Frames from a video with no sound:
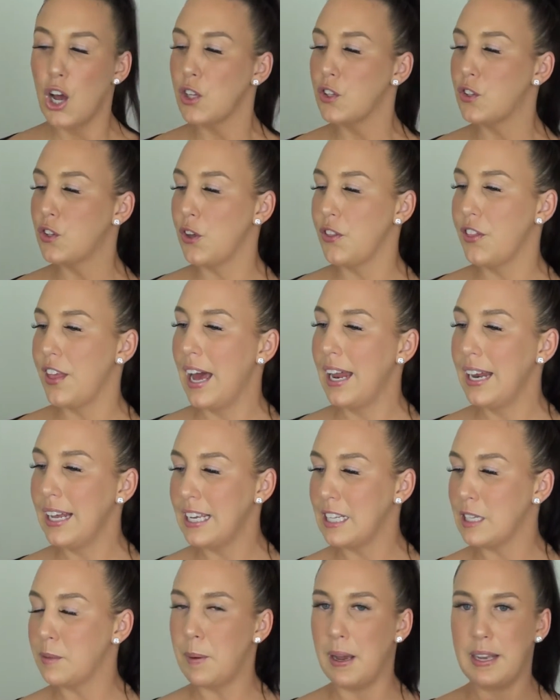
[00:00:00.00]
So that
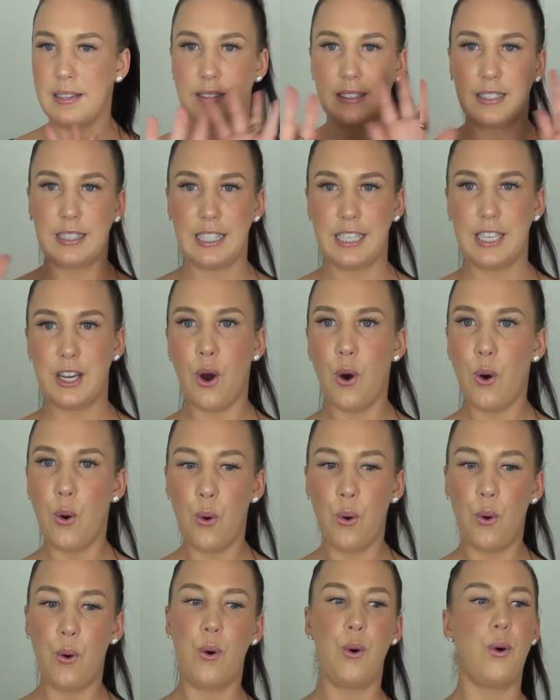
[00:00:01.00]
is basically
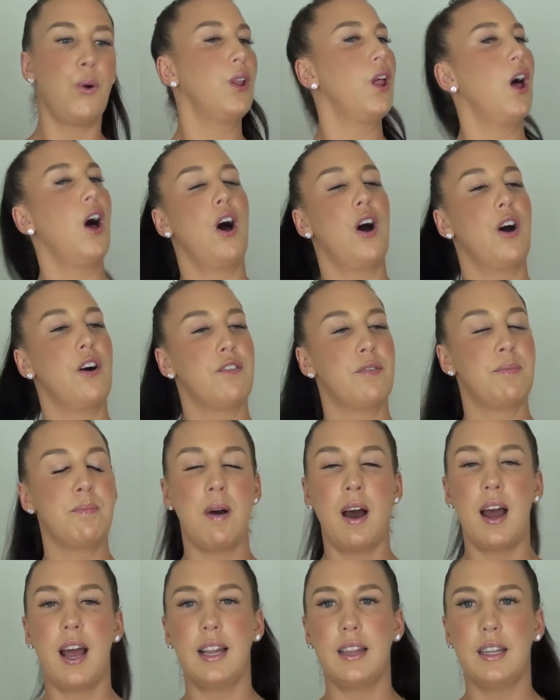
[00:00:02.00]
all of
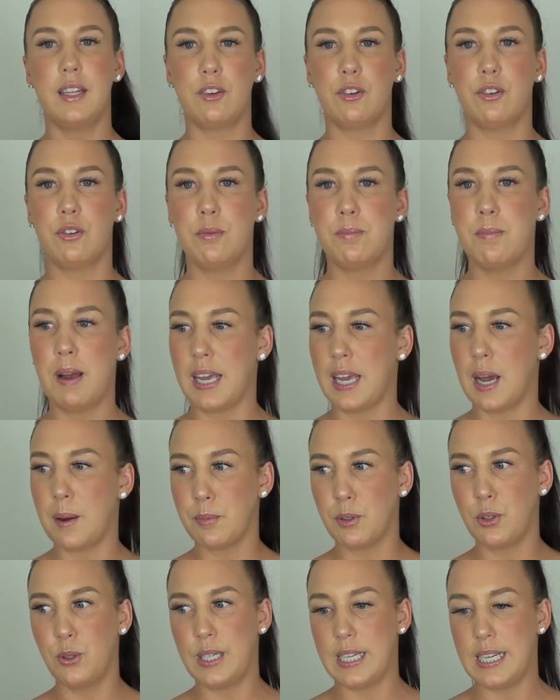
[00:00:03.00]
my little
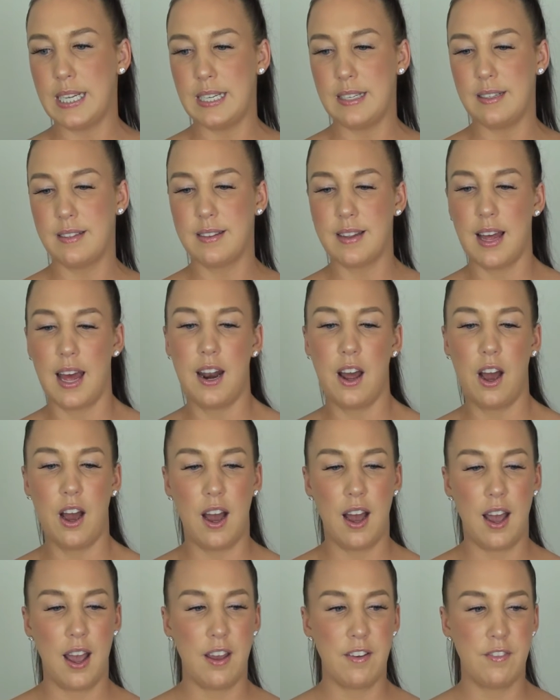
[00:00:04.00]
makeup goodies that
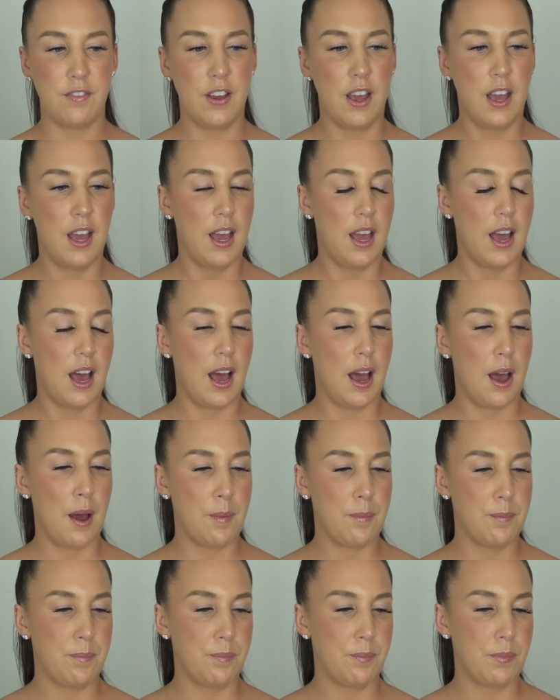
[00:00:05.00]
I've
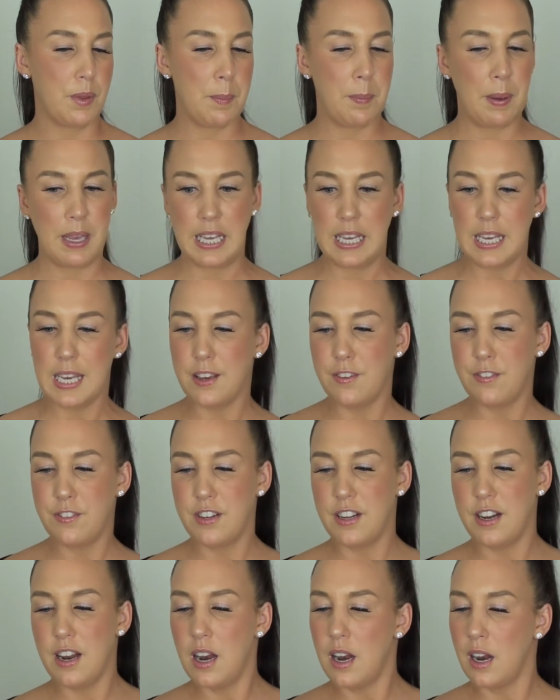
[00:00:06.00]
been
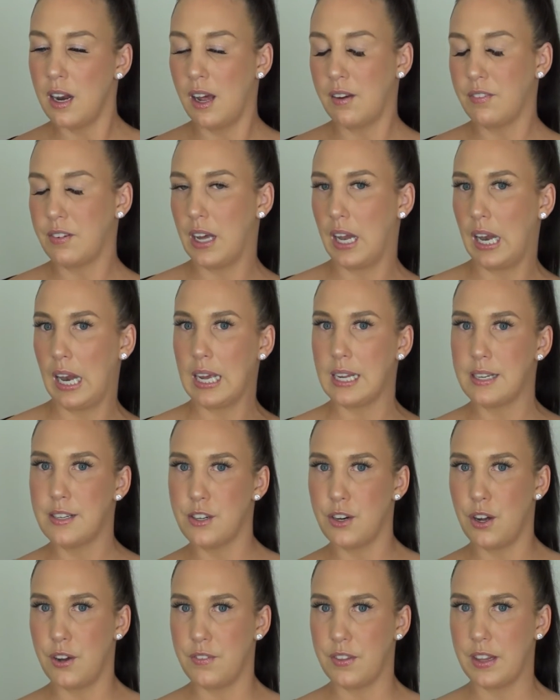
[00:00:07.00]
gifted and I've
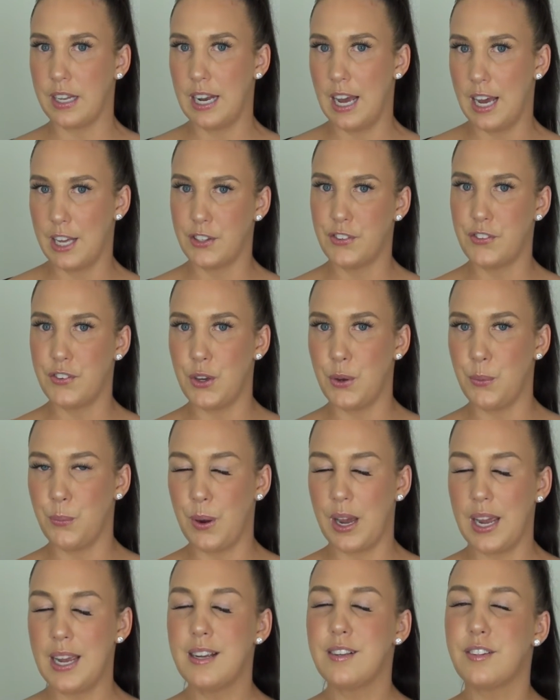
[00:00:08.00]
collected over the last few
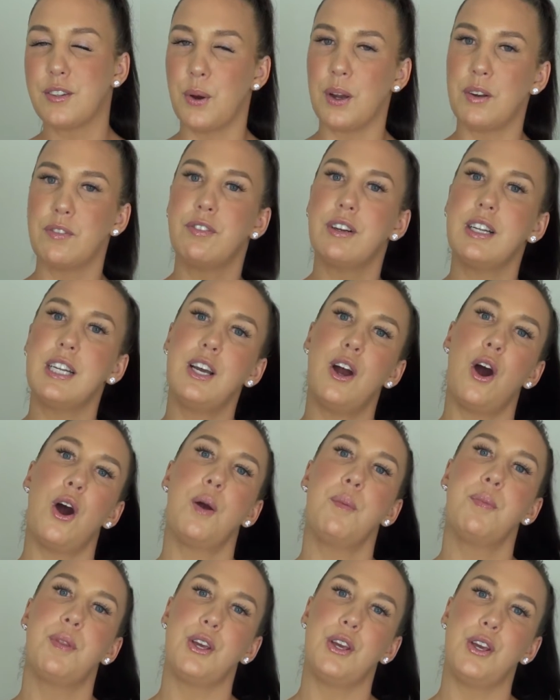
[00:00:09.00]
weeks. So I really
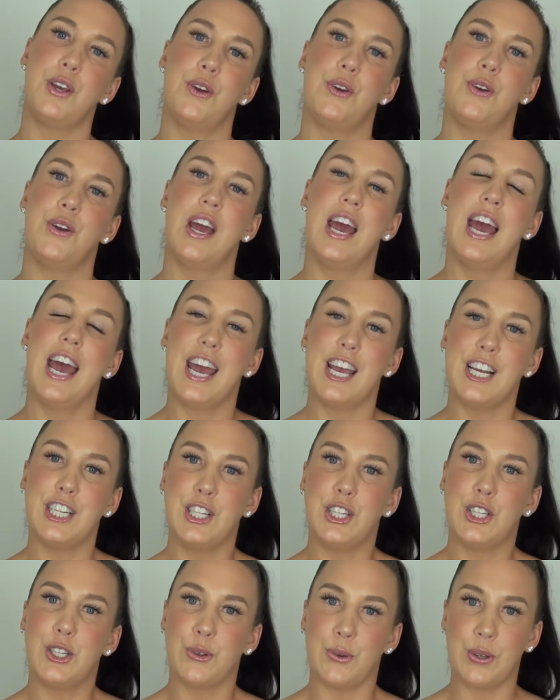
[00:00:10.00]
hope that you
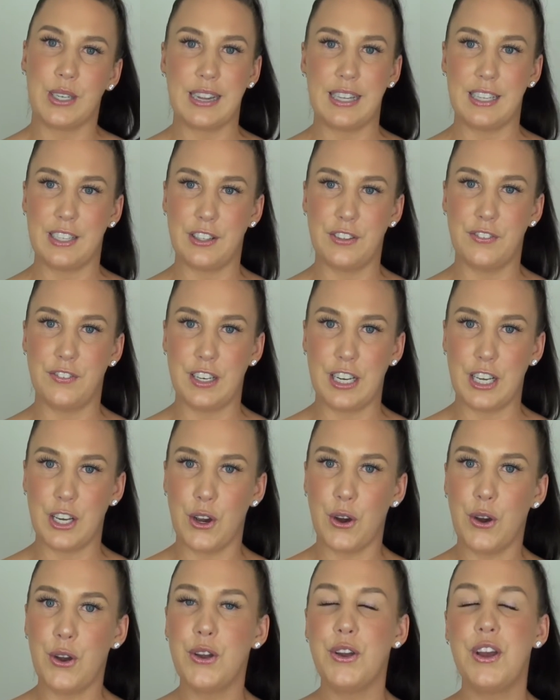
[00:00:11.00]
enjoyed this
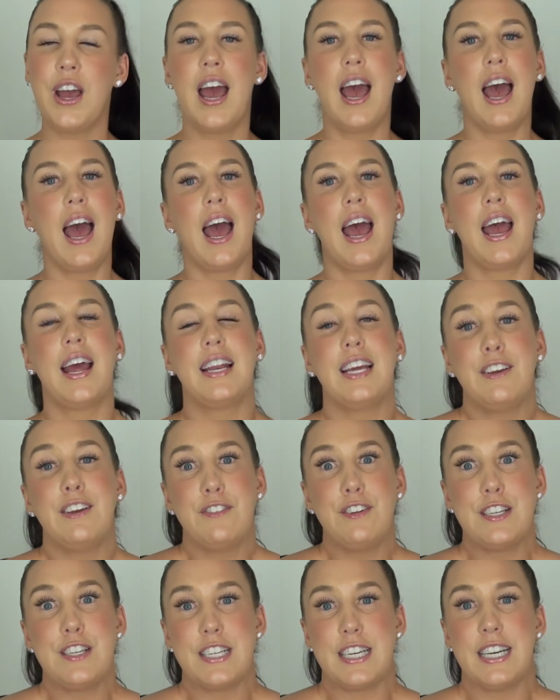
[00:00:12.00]
video, and
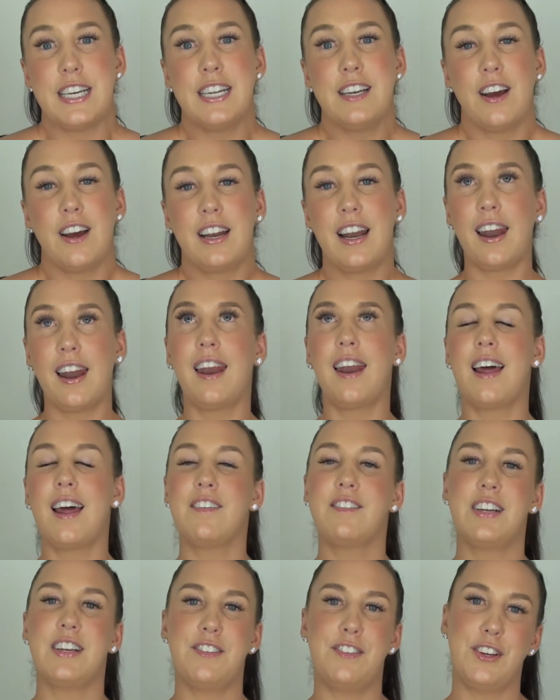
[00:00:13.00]
if you did, I'd
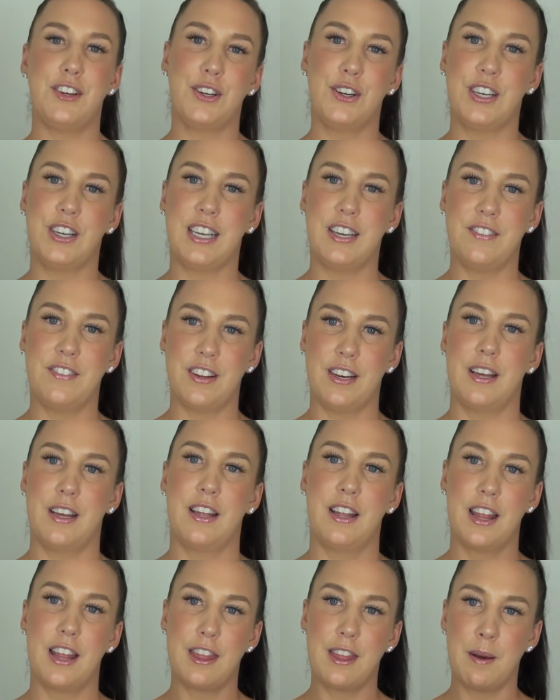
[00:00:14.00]
love it if you could give it
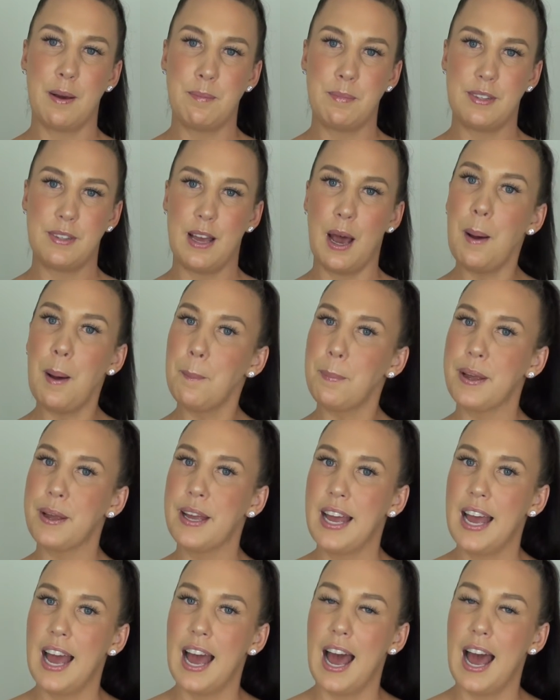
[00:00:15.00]
a thumbs up